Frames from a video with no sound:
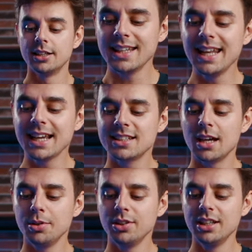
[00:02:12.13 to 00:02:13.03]
And next
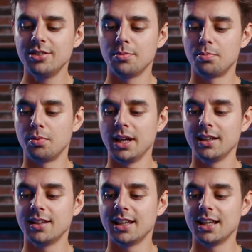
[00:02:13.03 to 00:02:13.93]
up, you need to
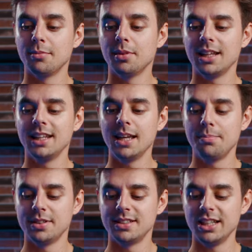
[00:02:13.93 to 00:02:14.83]
bring the gimbal in a
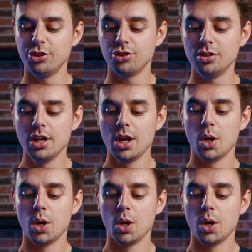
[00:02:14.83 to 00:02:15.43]
position